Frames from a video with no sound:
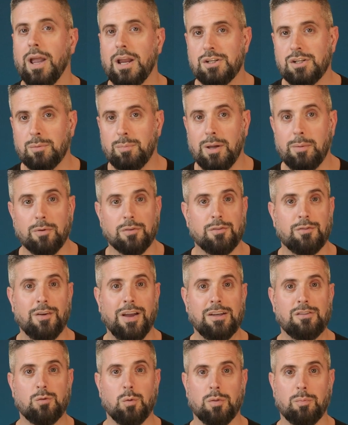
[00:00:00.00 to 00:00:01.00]
ancient peoples
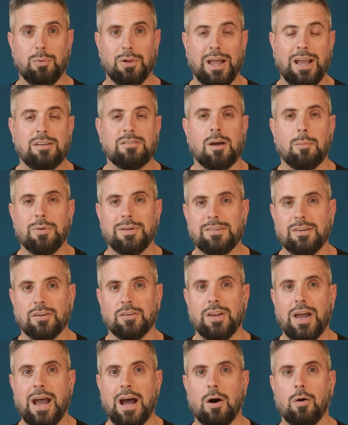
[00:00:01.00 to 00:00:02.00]
faced with plagues up until
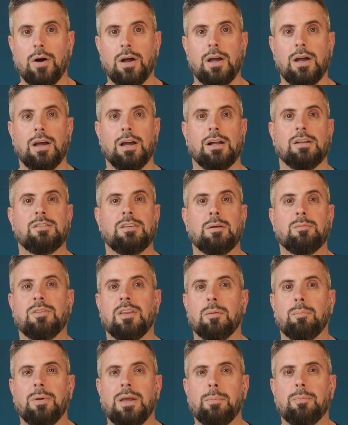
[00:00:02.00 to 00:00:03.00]
now, it seems
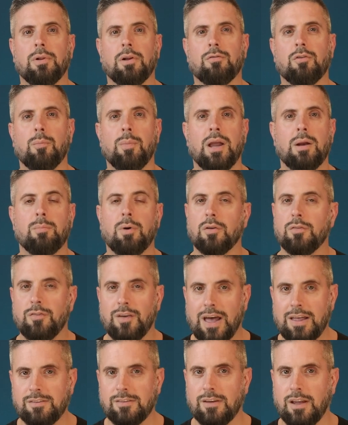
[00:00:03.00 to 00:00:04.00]
that people have remained both
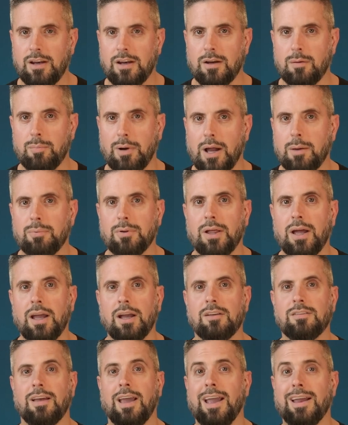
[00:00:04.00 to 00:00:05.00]
fascinated by
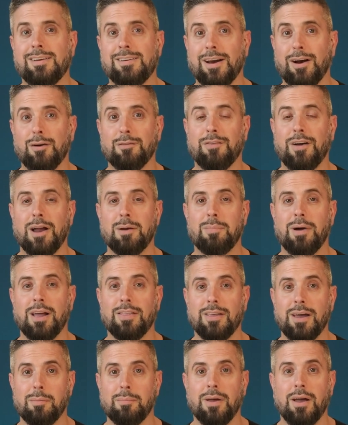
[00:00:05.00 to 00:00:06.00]
plagues and terrified by
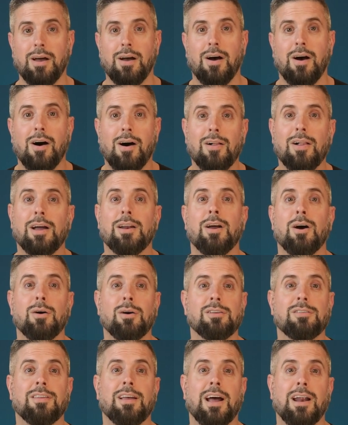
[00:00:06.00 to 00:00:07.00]
them. All I
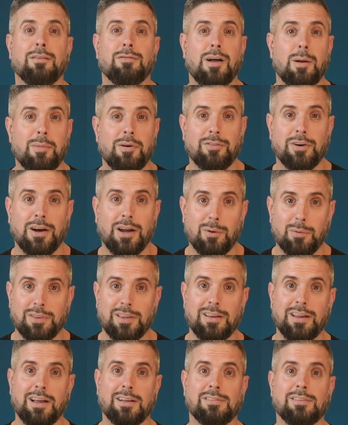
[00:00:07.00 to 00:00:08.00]
know is that if I'm ever hit with
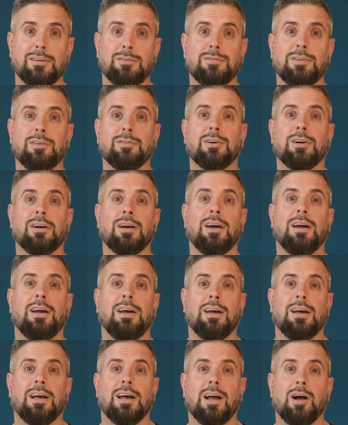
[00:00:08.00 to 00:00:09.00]
a dancing fever,
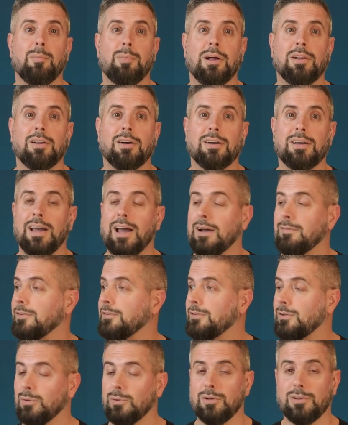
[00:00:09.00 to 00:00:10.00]
I hope I look half
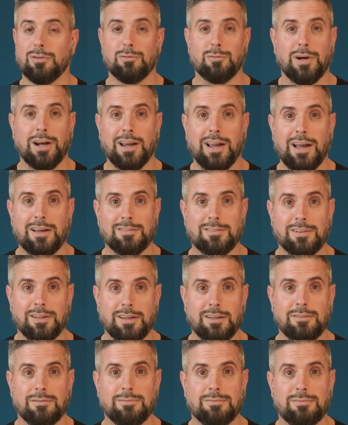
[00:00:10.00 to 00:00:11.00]
as cool as Rick Astley.